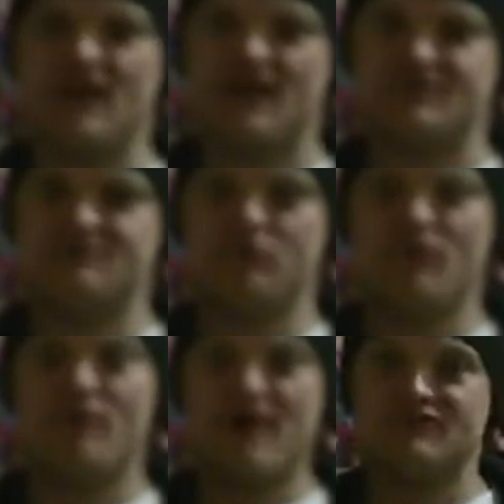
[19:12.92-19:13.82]
it has. But
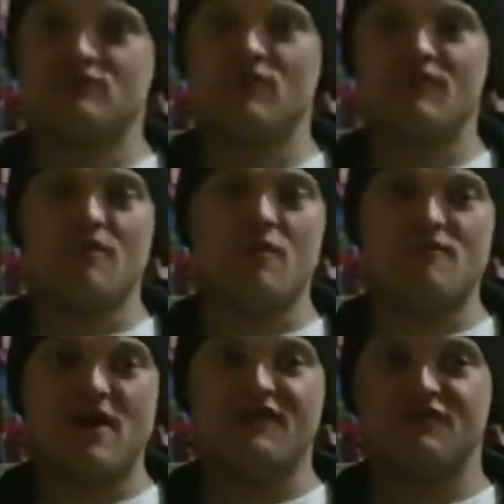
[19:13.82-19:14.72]
we've met some we've, we've
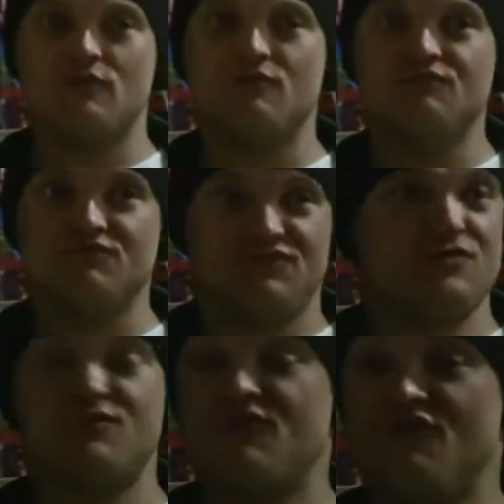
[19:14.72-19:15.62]
met some,
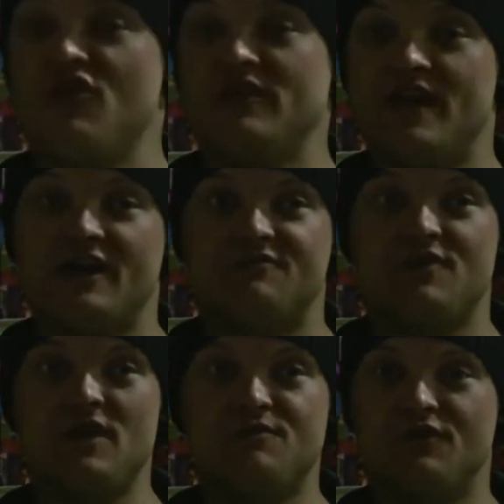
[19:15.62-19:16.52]
some really nice
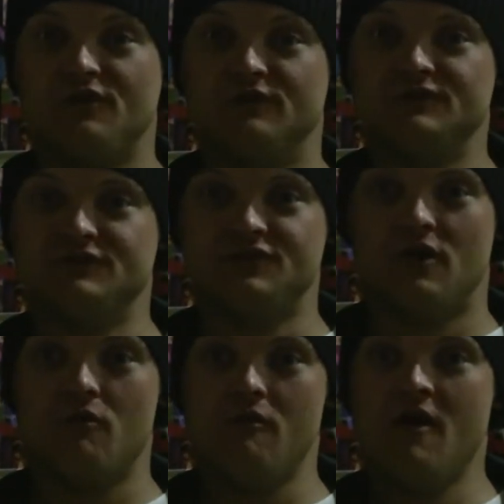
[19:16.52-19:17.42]
people.
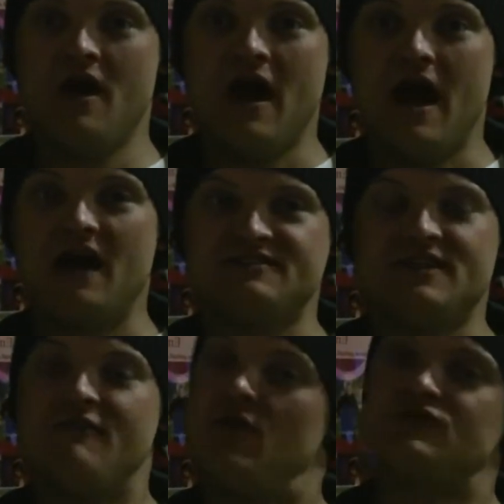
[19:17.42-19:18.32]
So our
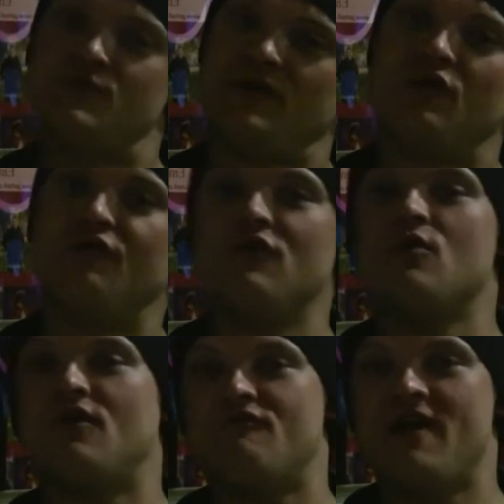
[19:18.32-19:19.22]
stereotypical view
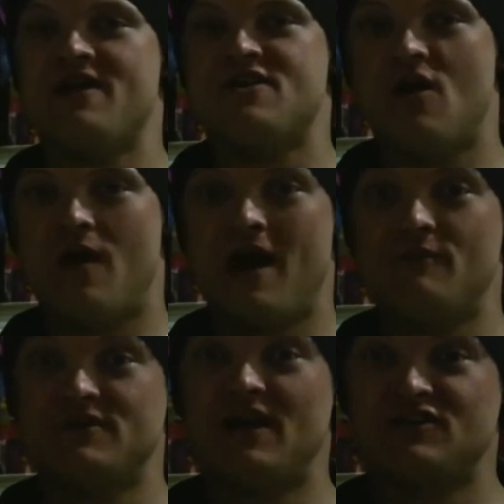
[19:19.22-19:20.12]
on a radio
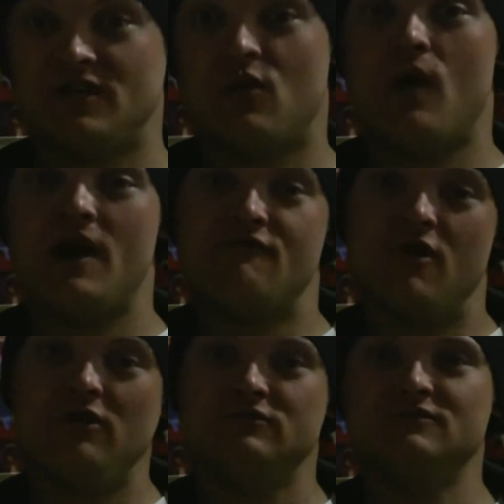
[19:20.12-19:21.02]
ham is actually quite
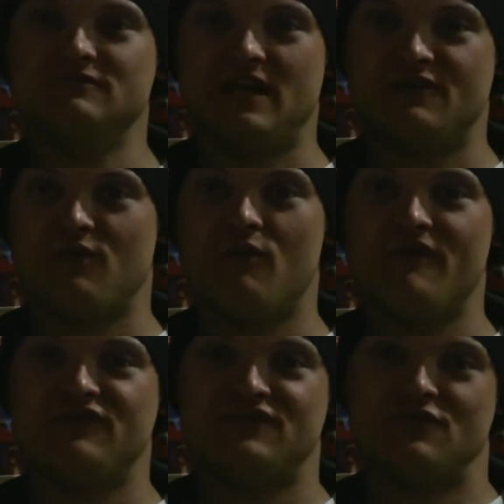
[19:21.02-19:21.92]
wrong. That is what
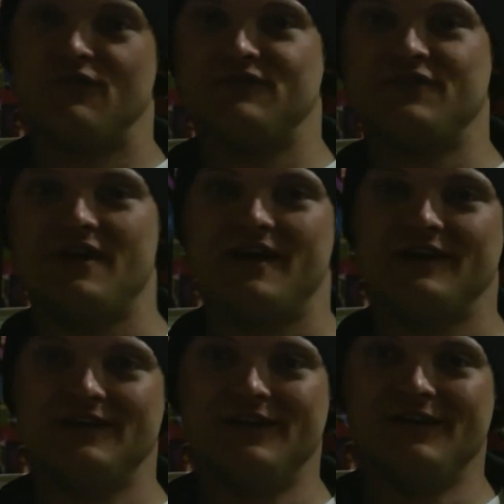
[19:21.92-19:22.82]
we've discovered today.
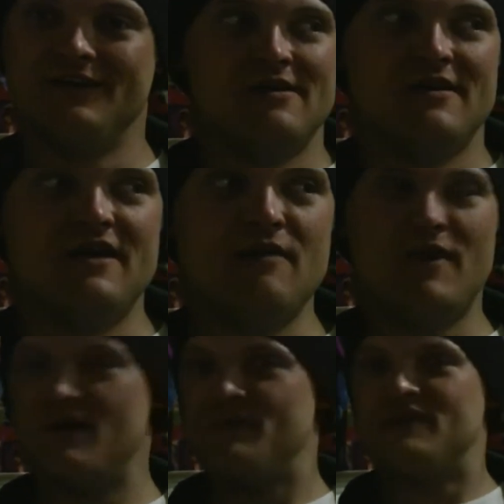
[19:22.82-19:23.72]
Yeah,
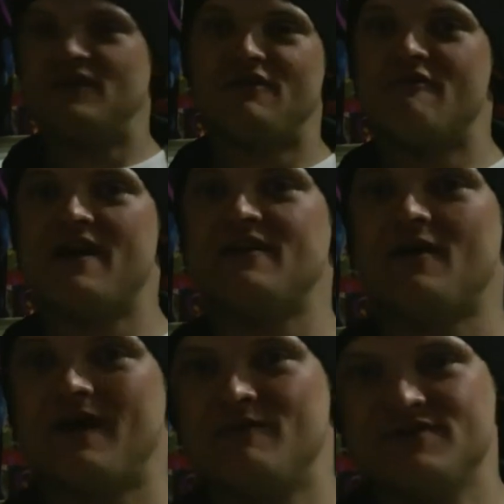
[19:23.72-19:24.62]
my opinion on the
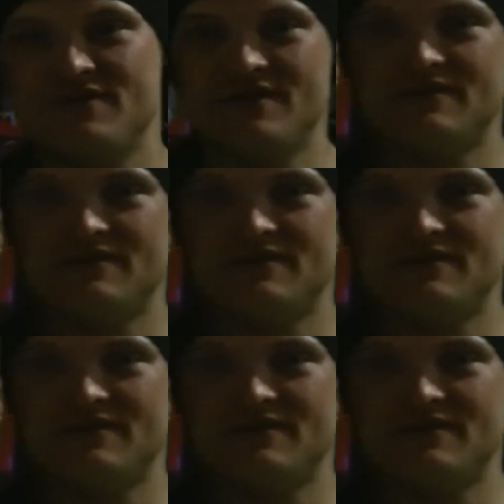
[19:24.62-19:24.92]
radio ham is that